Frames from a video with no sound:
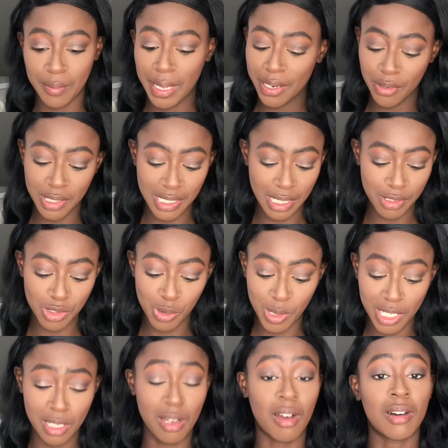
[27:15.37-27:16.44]
I know it sounds
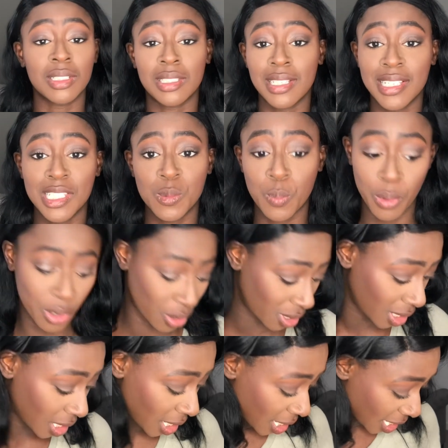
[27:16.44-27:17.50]
really heartless, but
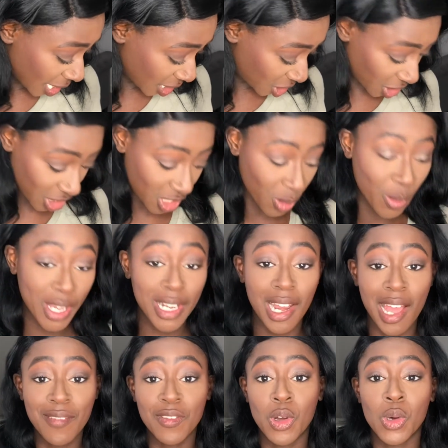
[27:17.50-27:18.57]
it's just the way
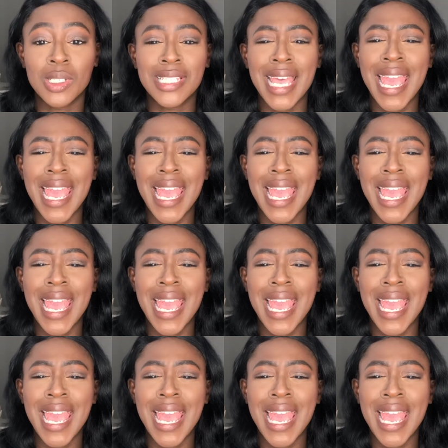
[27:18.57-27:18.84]
life goes.